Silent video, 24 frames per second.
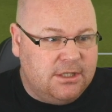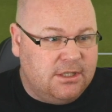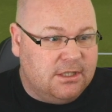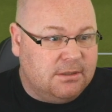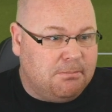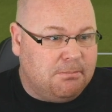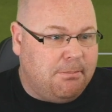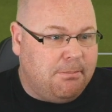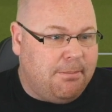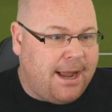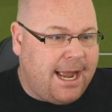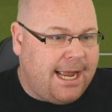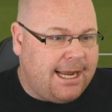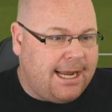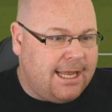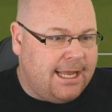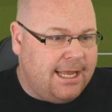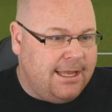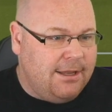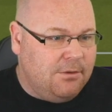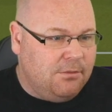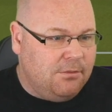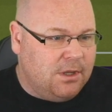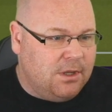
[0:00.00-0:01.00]
has just
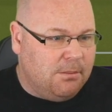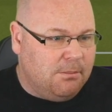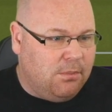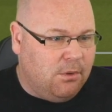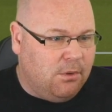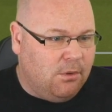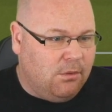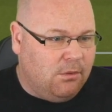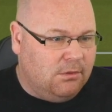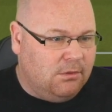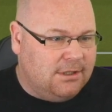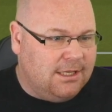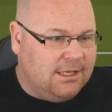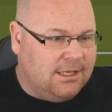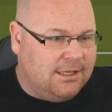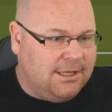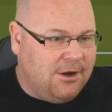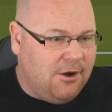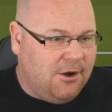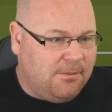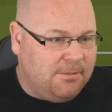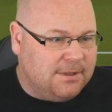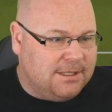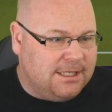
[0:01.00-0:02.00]
backheeled the ball to
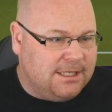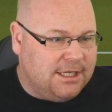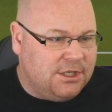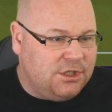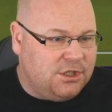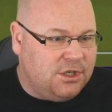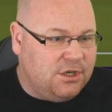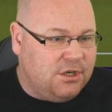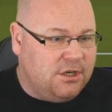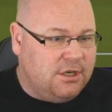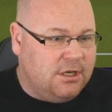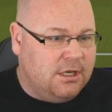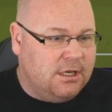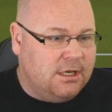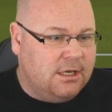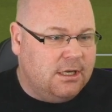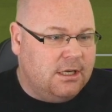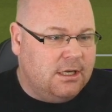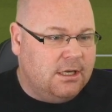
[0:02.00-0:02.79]
the opposition.